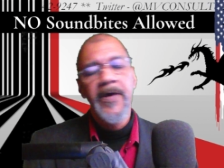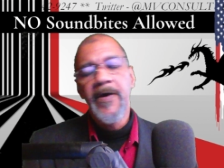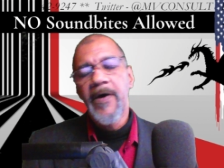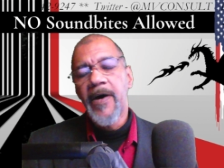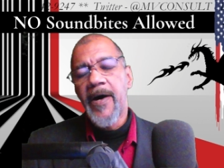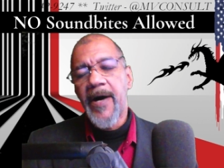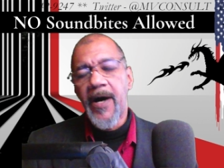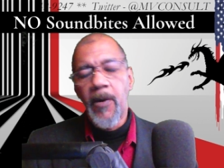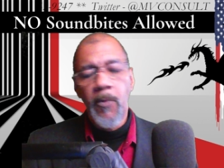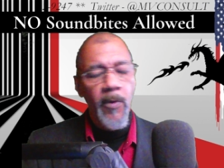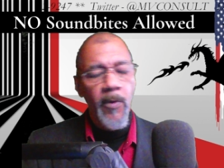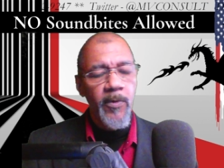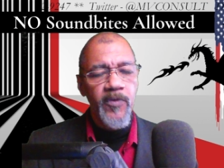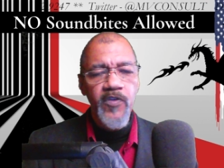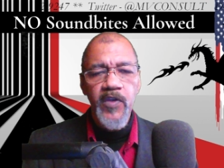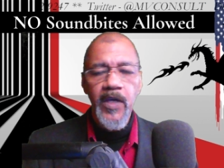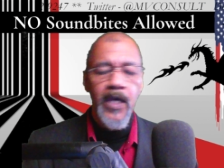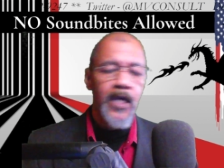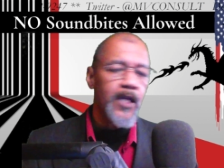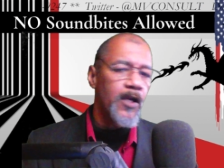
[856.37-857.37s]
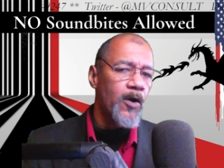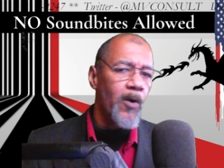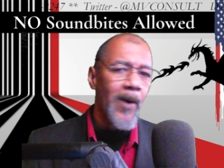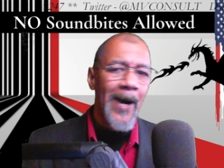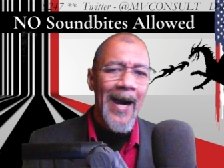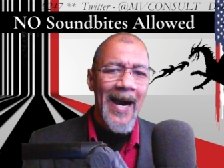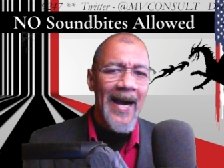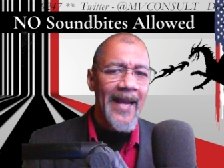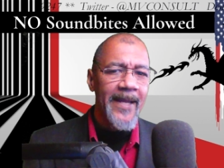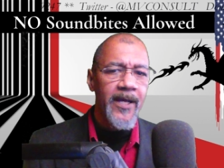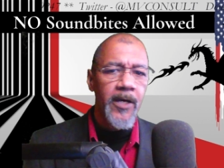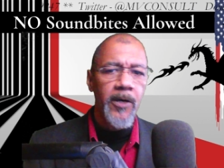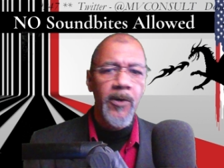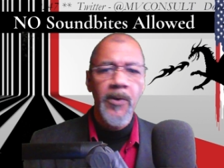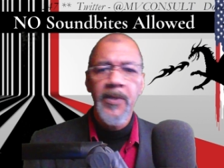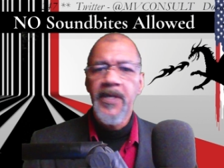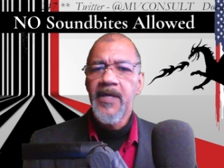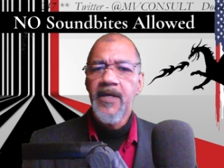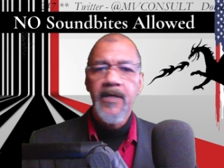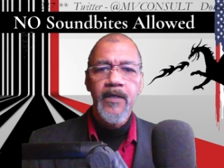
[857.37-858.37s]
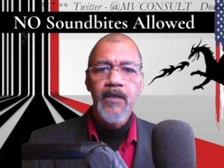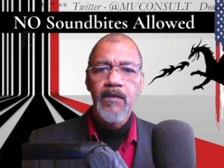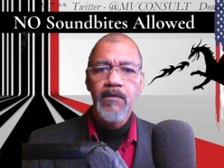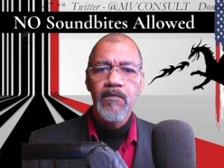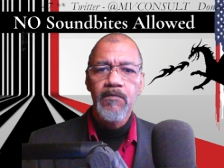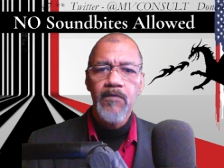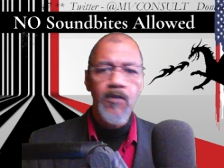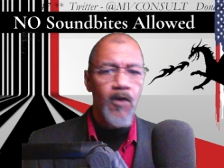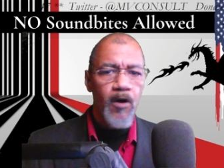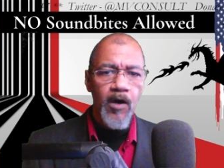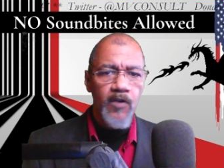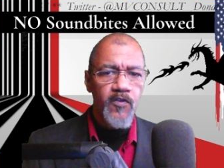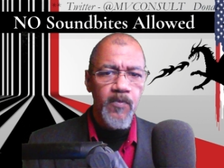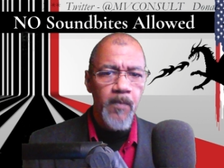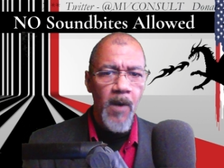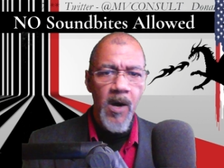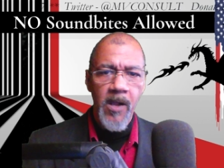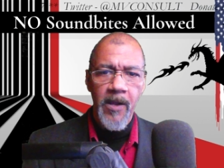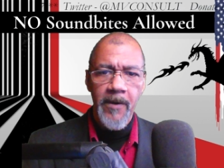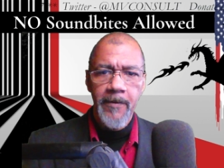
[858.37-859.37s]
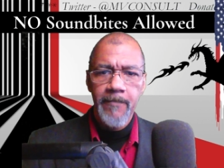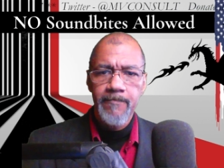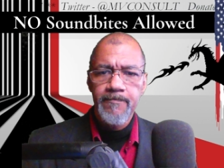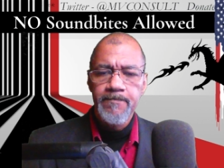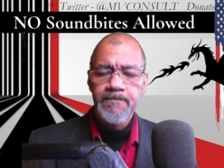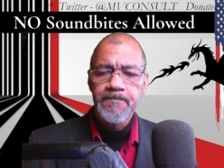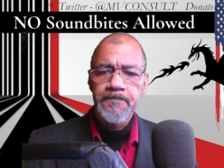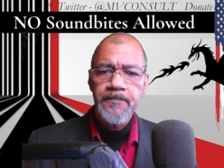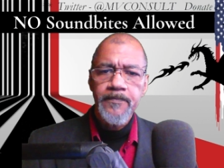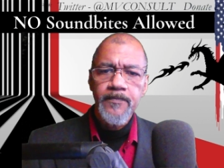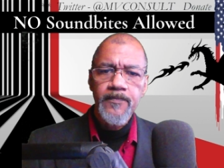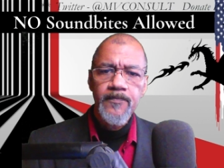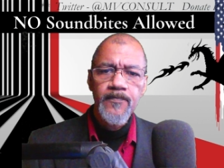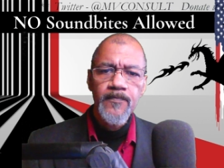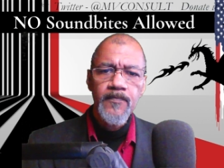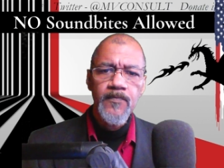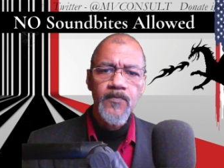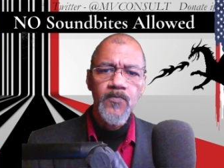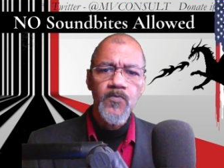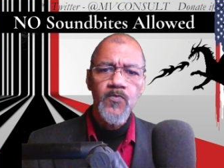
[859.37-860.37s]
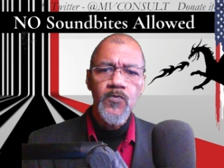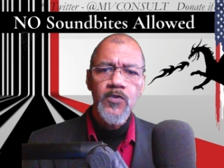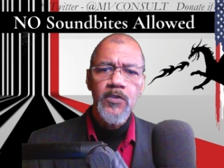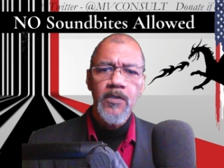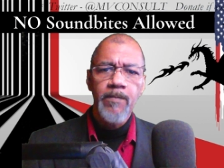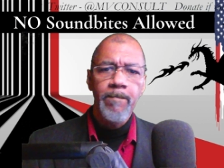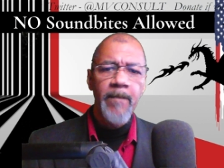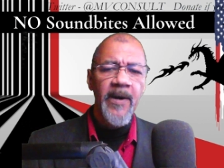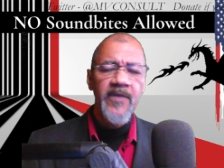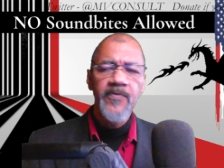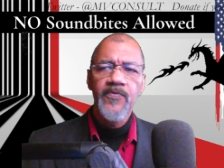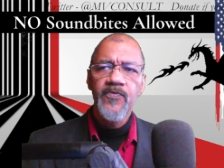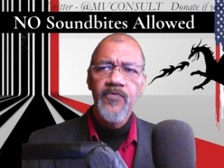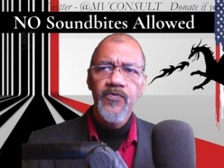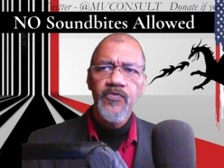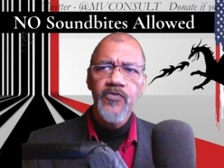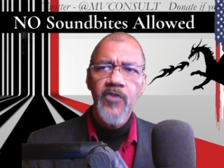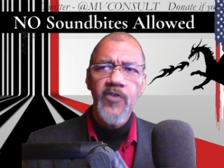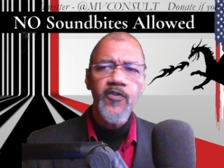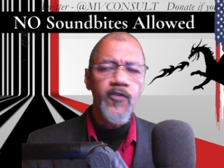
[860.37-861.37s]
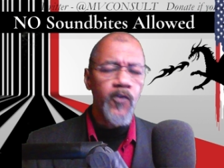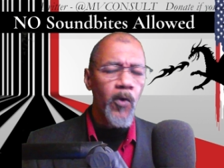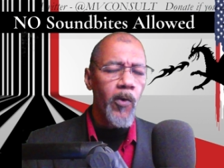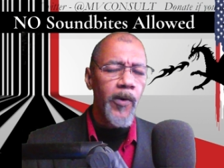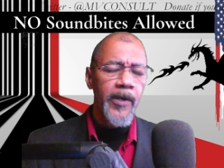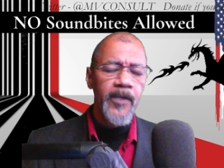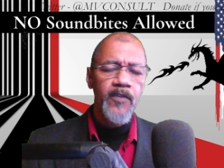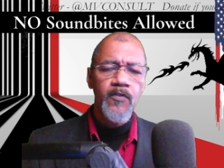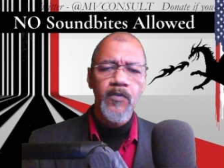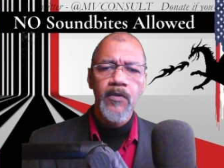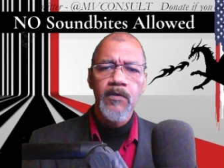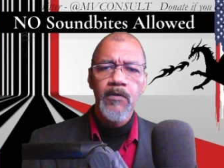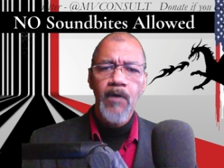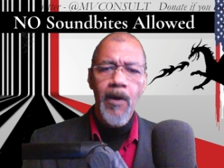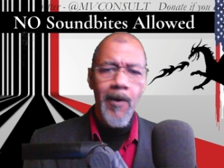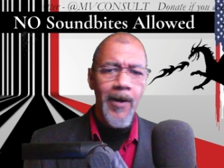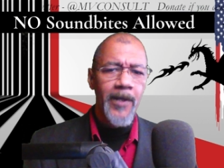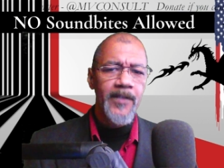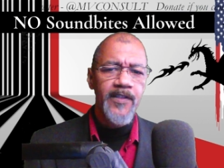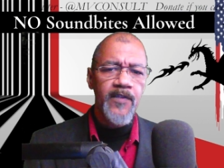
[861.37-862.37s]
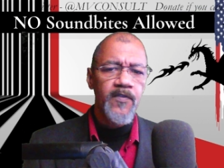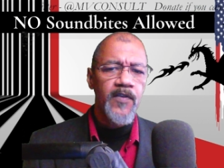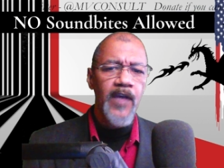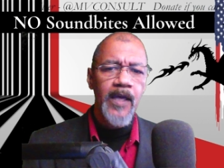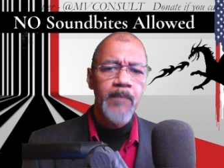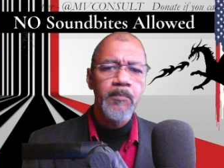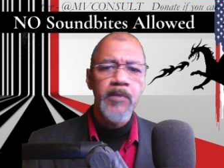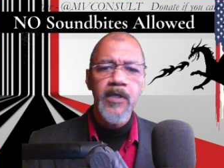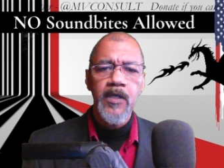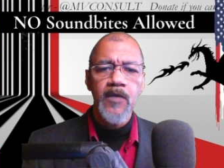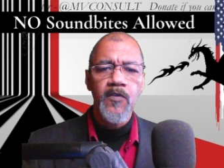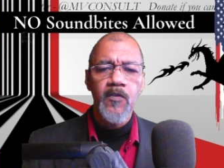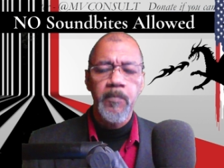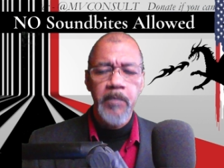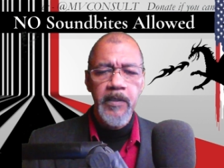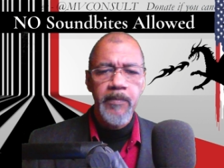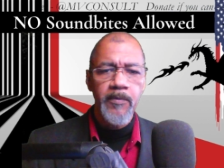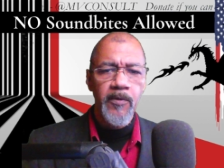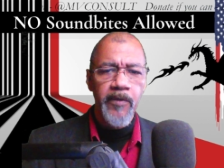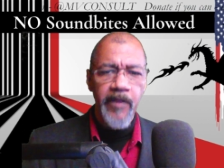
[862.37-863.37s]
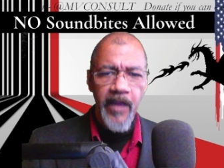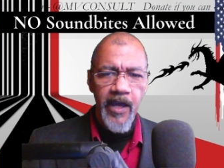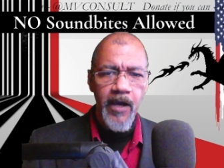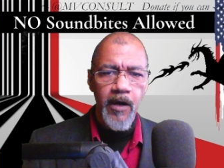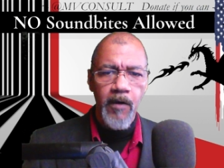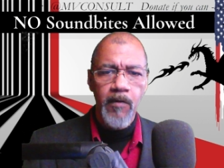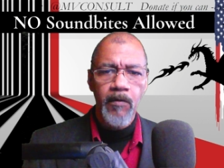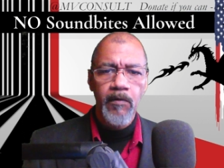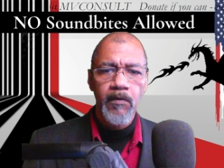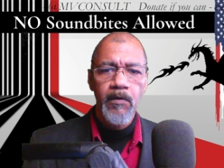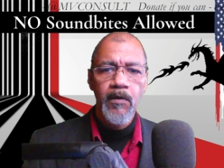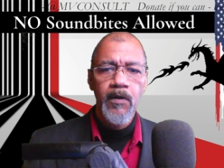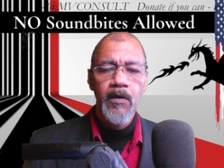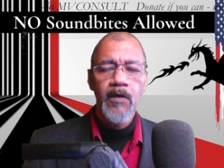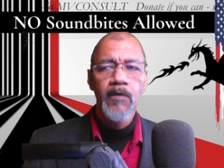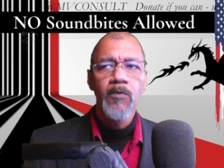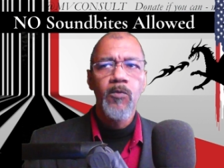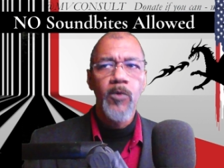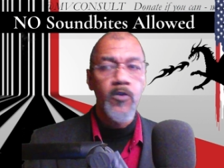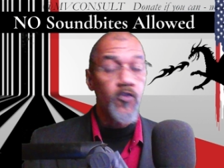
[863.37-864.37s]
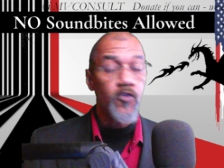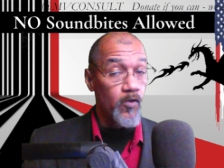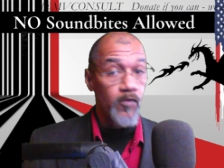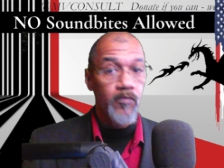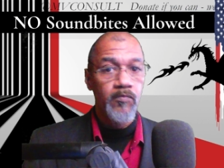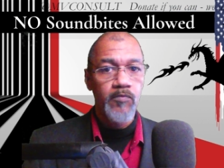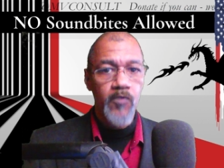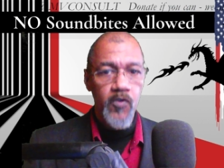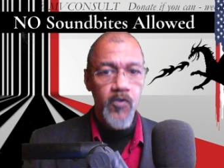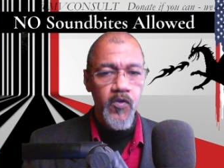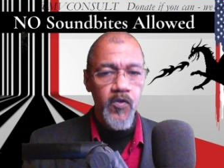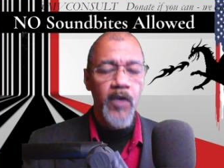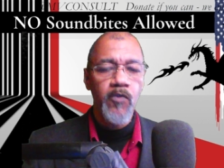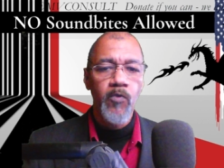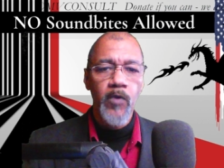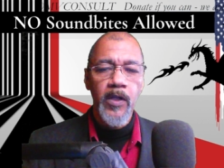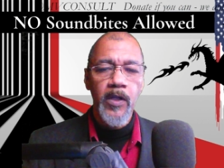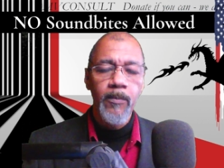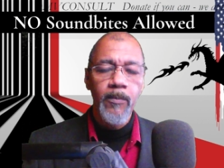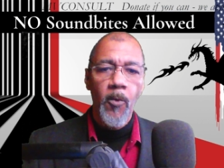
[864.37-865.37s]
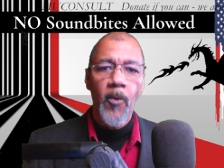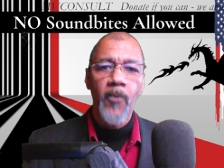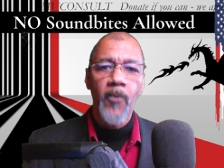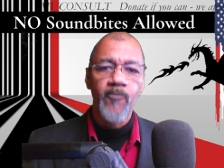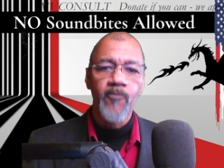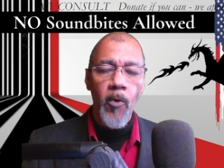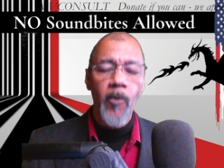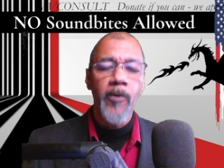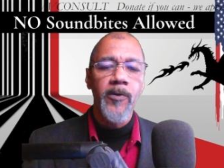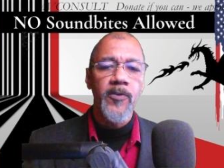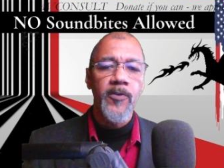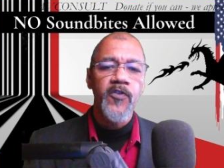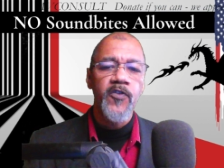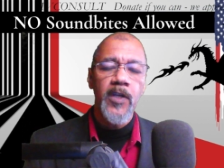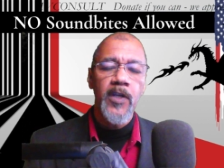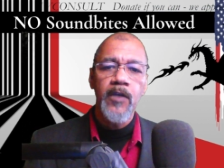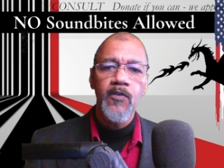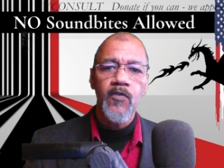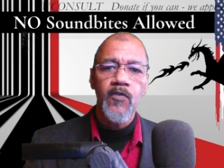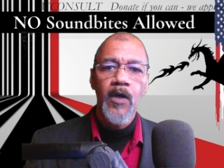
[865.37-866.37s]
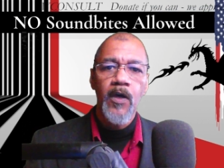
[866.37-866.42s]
uh, what we're seeing in Ohio. They're all smaller. But the stories aren't the same because people there which are generally more rural cities,